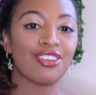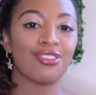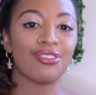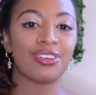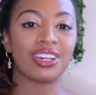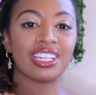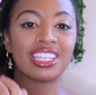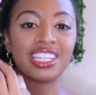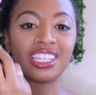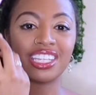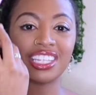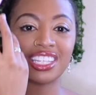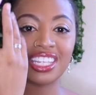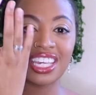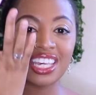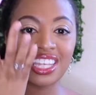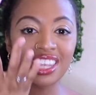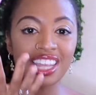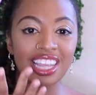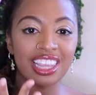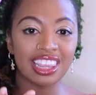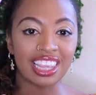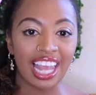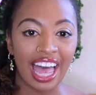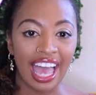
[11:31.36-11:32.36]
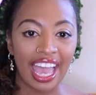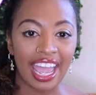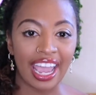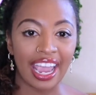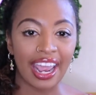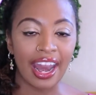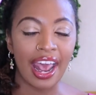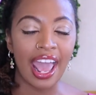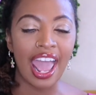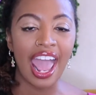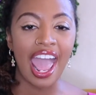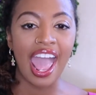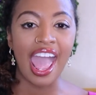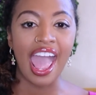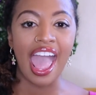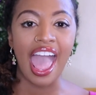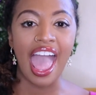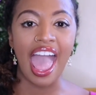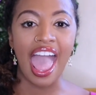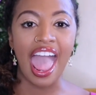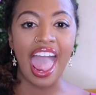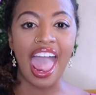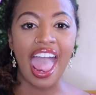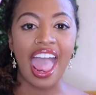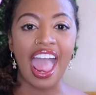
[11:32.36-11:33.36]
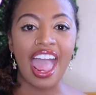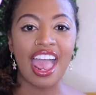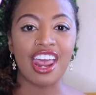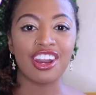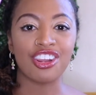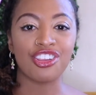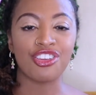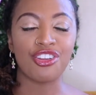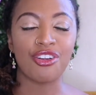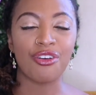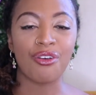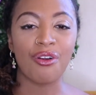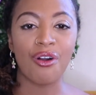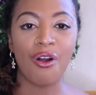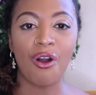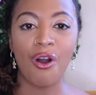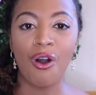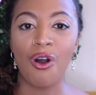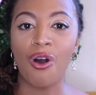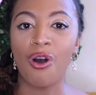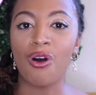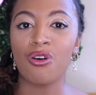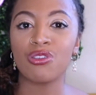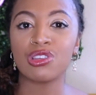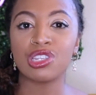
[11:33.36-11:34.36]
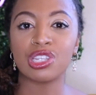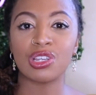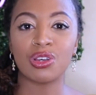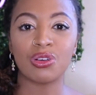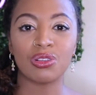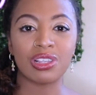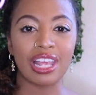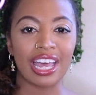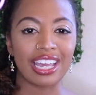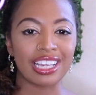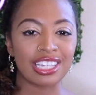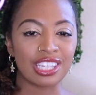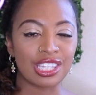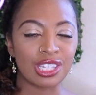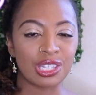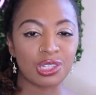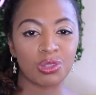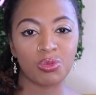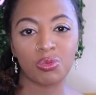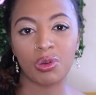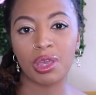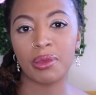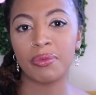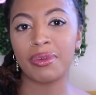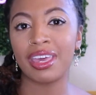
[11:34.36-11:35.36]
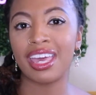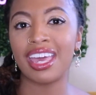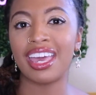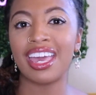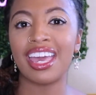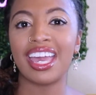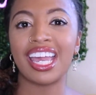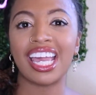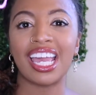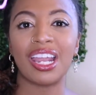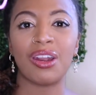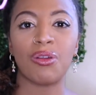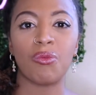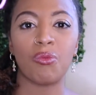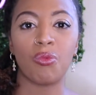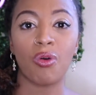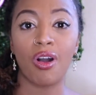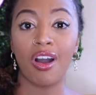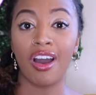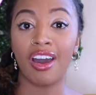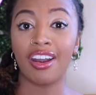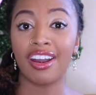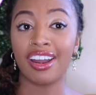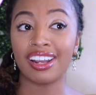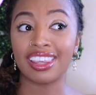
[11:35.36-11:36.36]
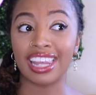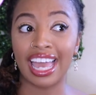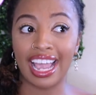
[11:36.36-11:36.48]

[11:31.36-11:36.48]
and you can see the light, and you're also like swimming in water.